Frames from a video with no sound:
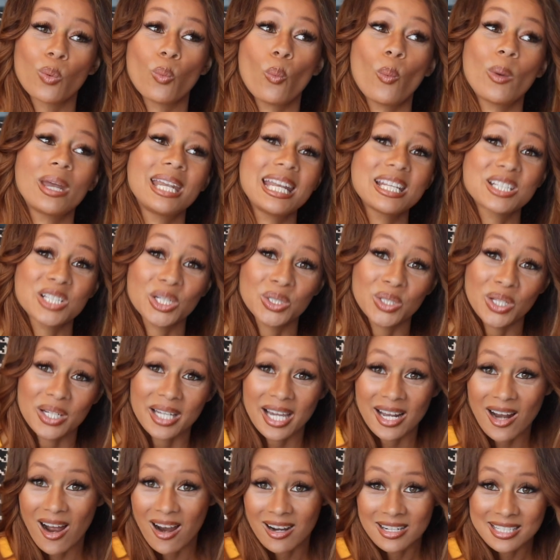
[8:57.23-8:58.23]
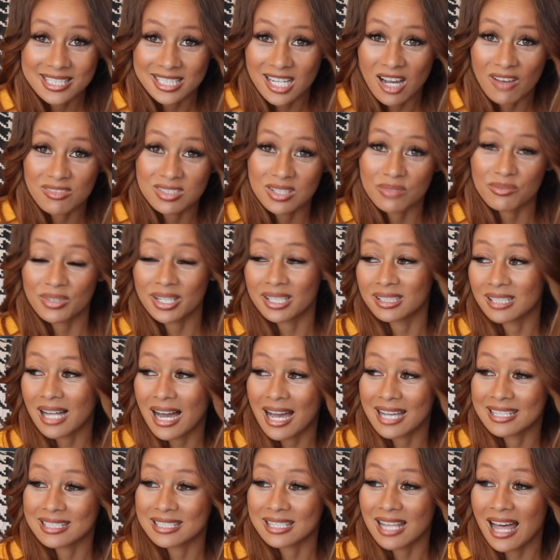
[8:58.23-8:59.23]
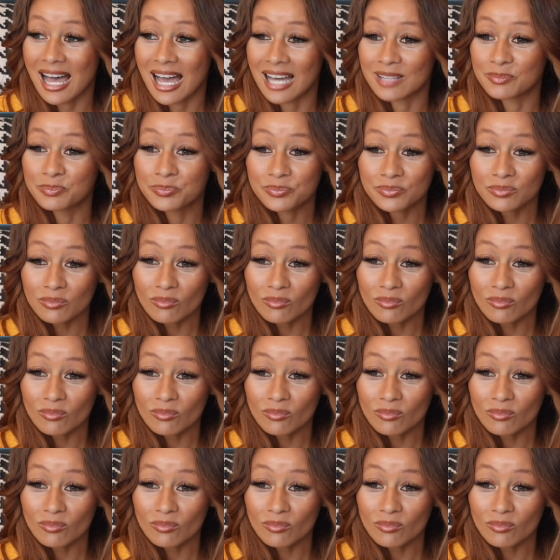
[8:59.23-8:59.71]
we need to look at ourselves and realize that